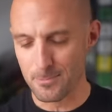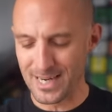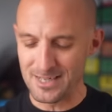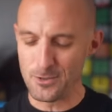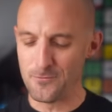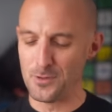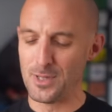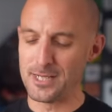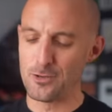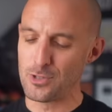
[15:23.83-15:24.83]
but I do feel
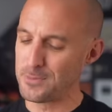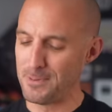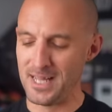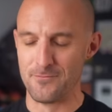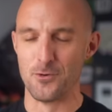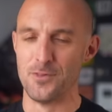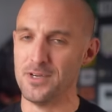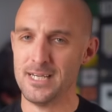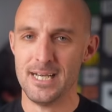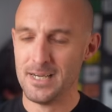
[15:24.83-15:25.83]
like you're just paying for
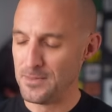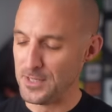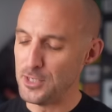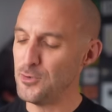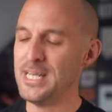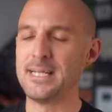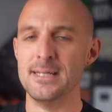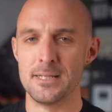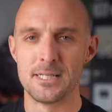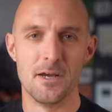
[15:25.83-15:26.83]
the, the
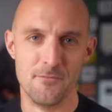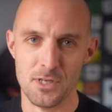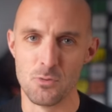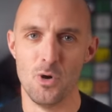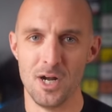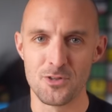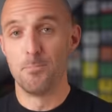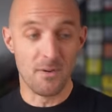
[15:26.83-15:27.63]
uniqueness of this watch.